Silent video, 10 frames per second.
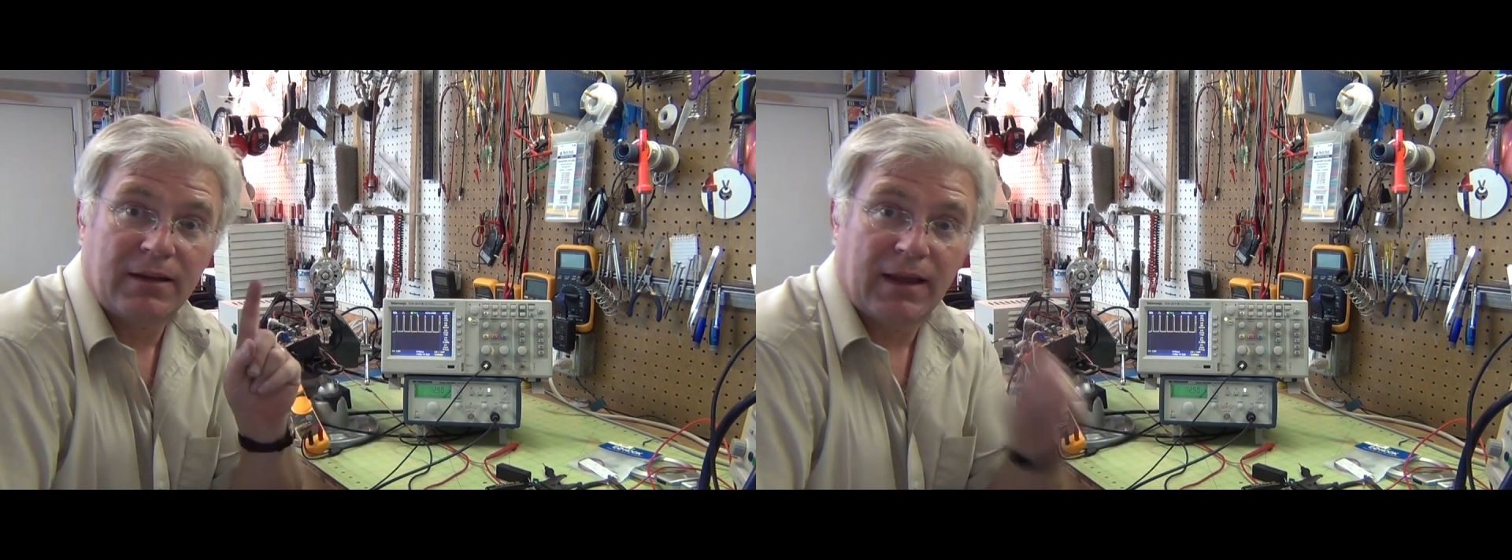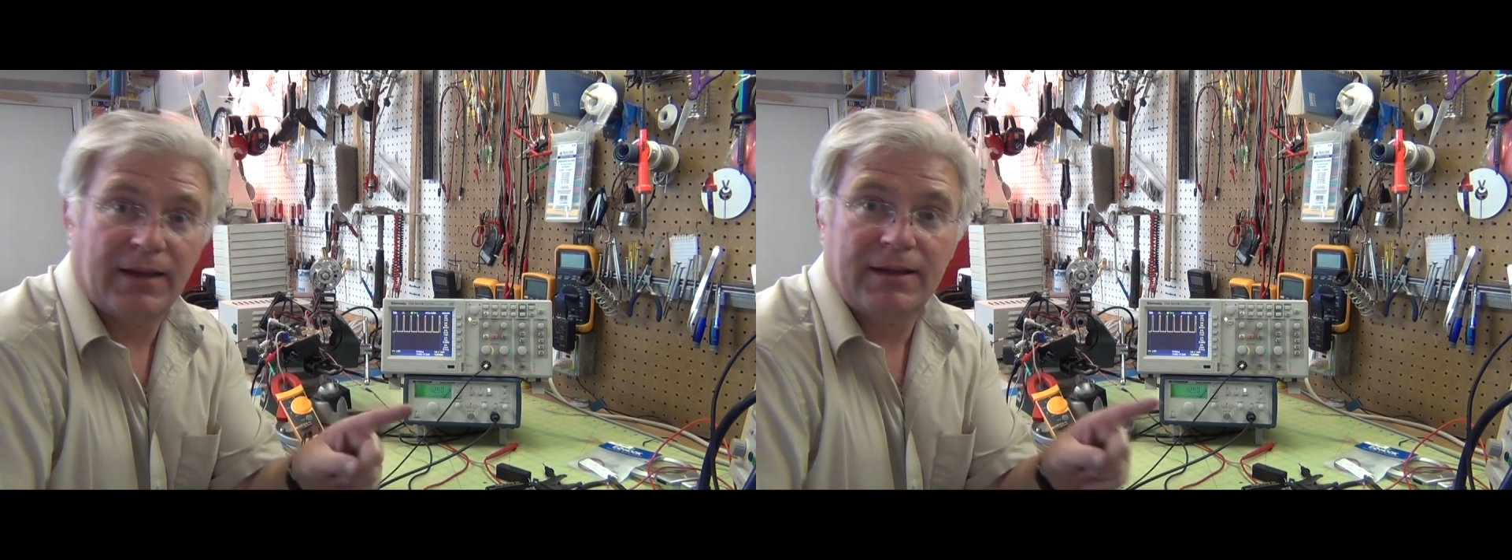
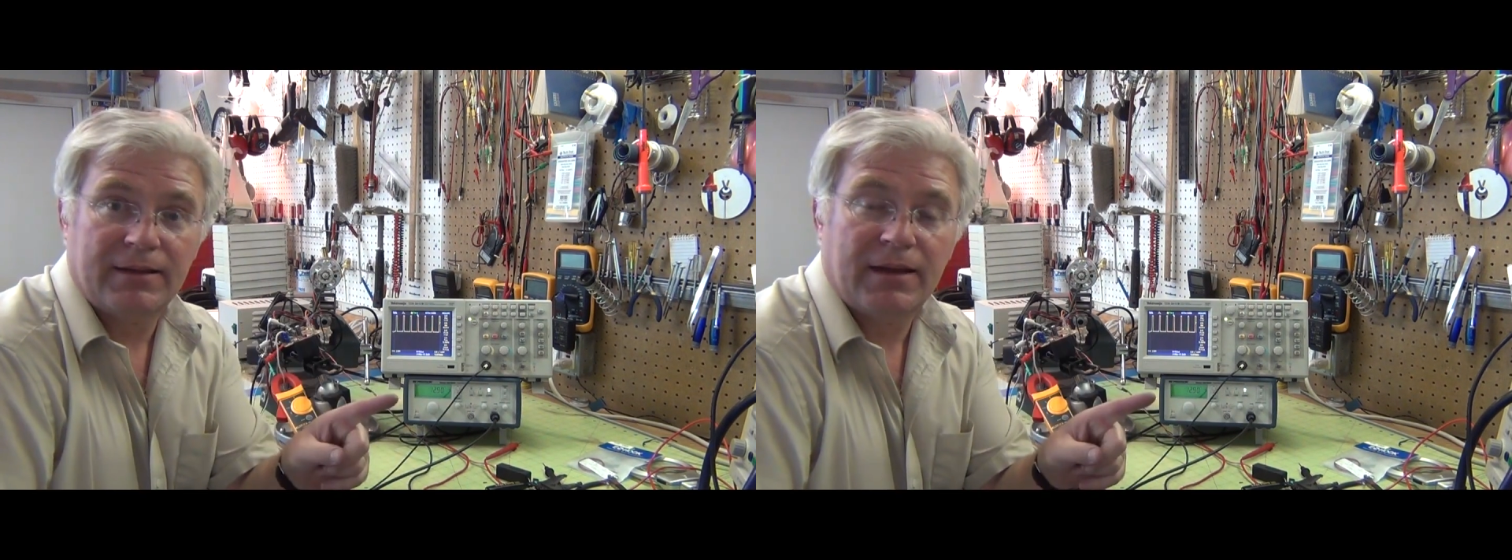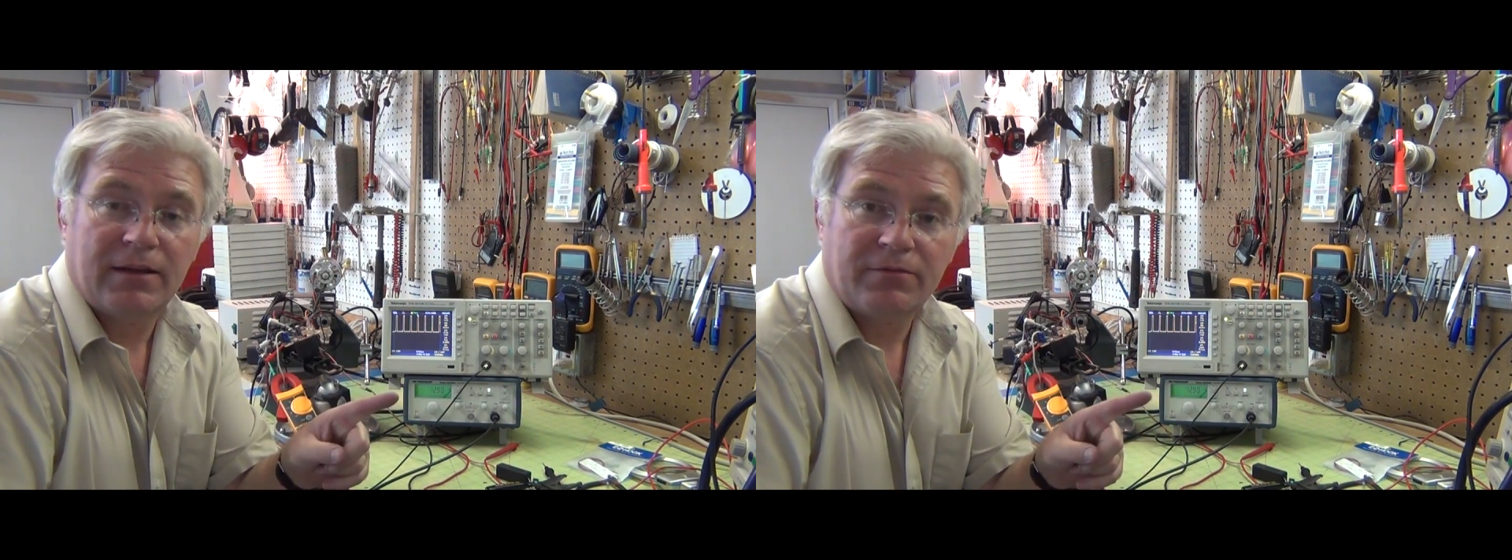I
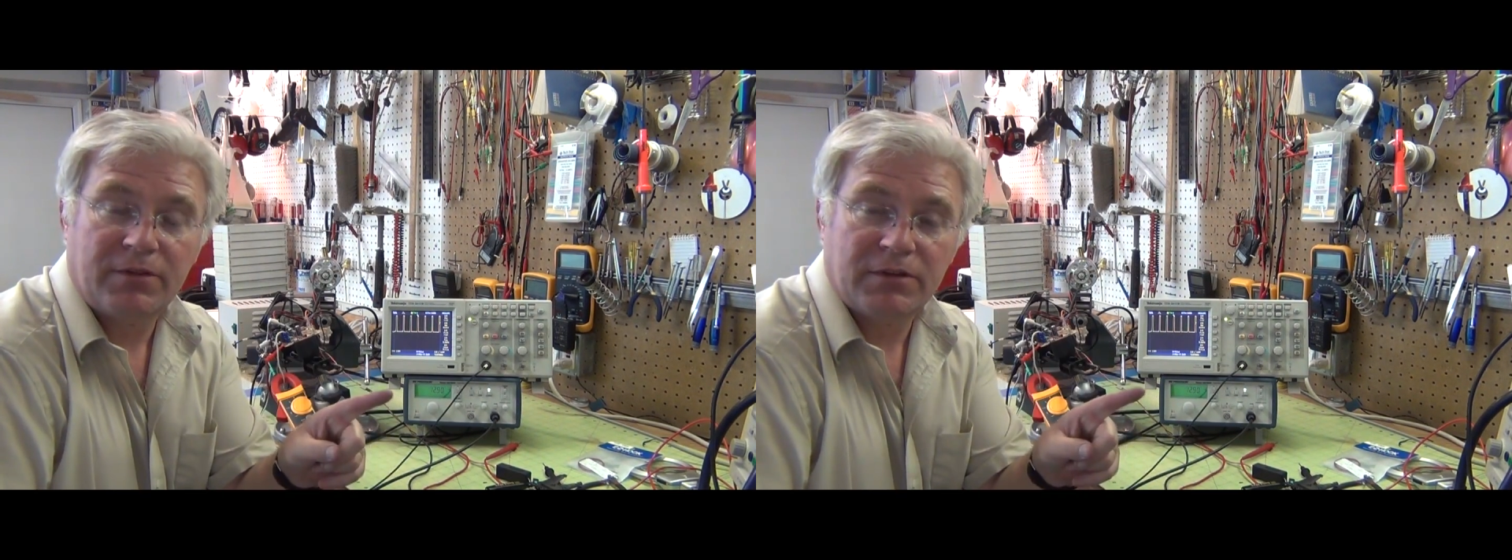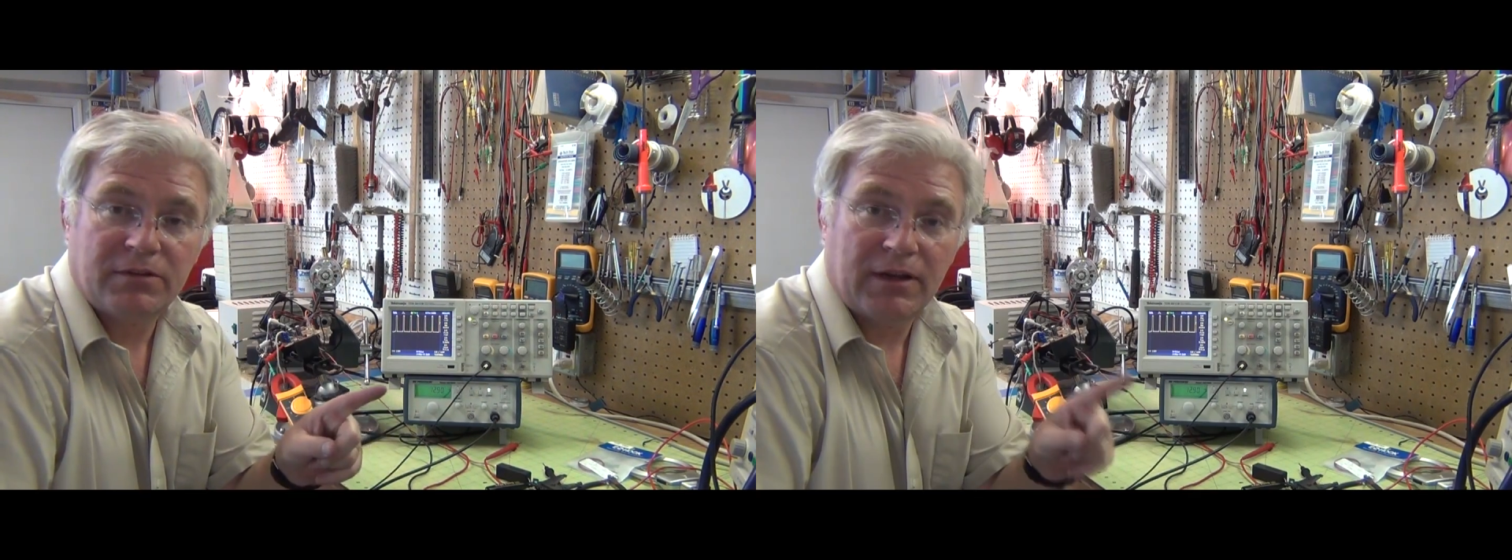
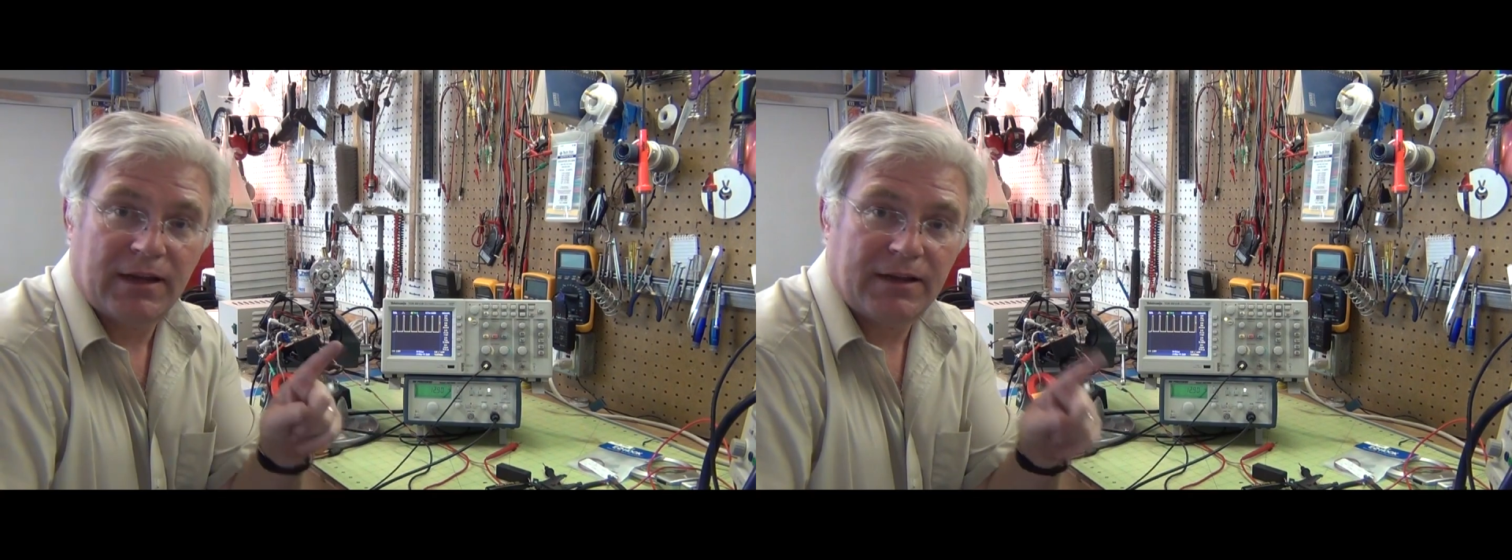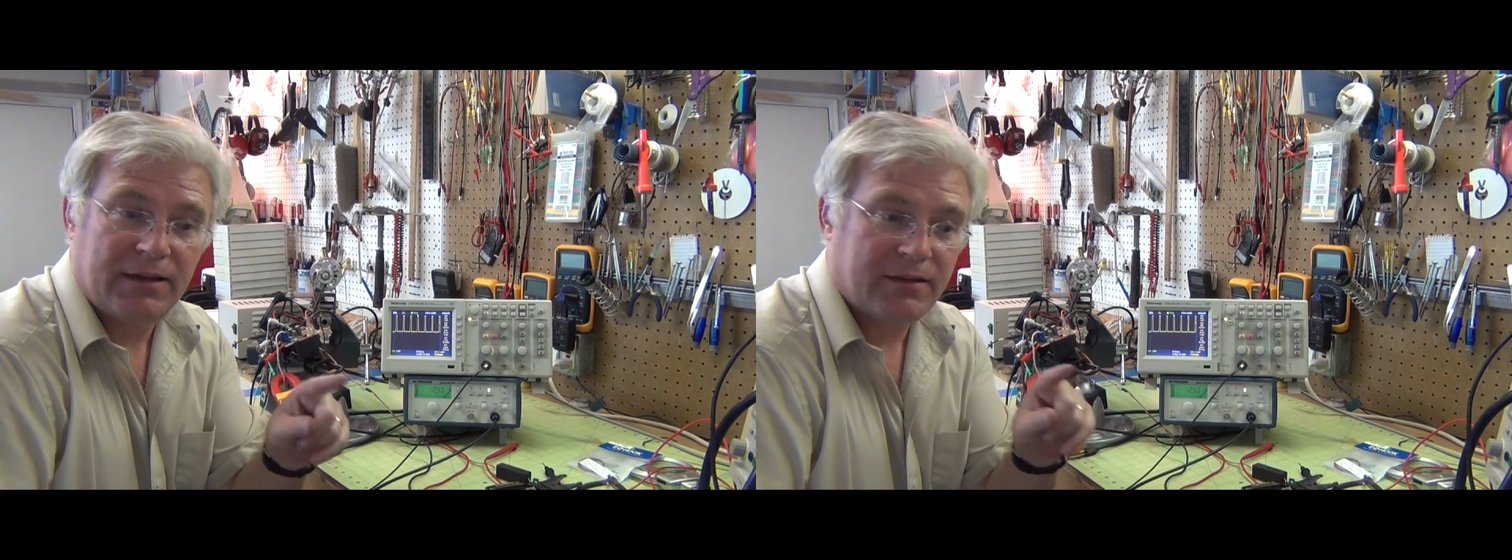
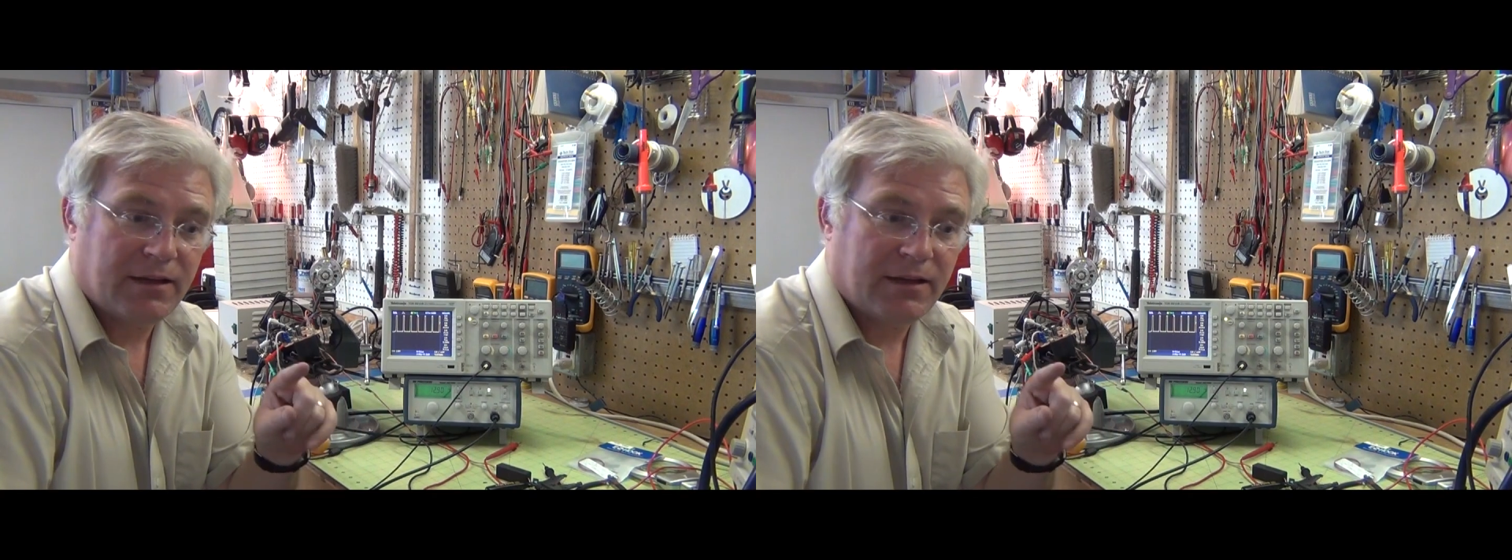got to get